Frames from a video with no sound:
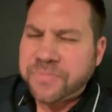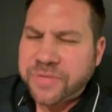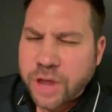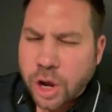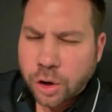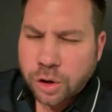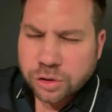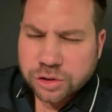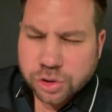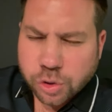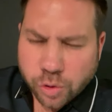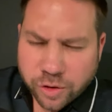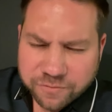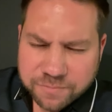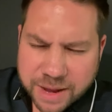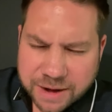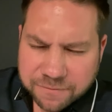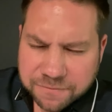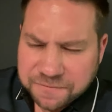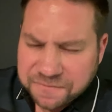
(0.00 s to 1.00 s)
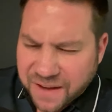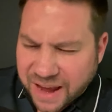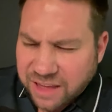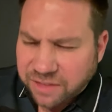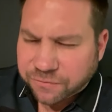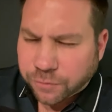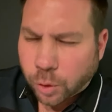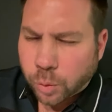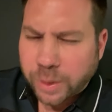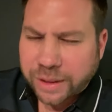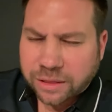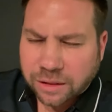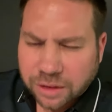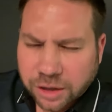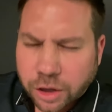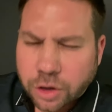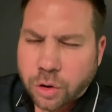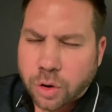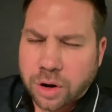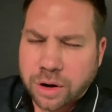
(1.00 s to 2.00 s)
Those who have been faithful with
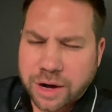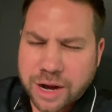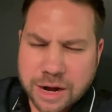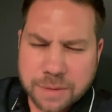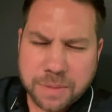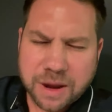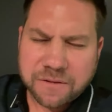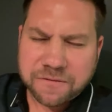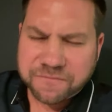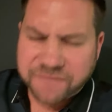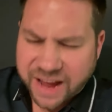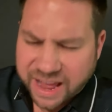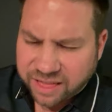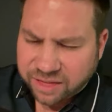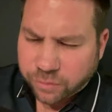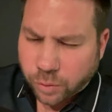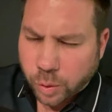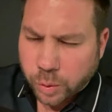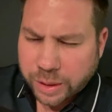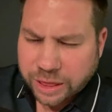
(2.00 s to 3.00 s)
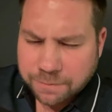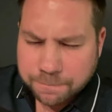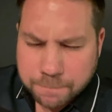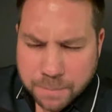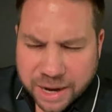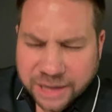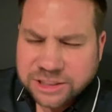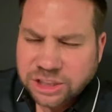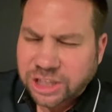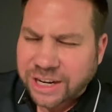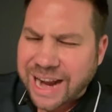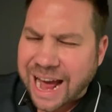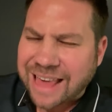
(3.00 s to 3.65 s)
little are going to be faithful with much.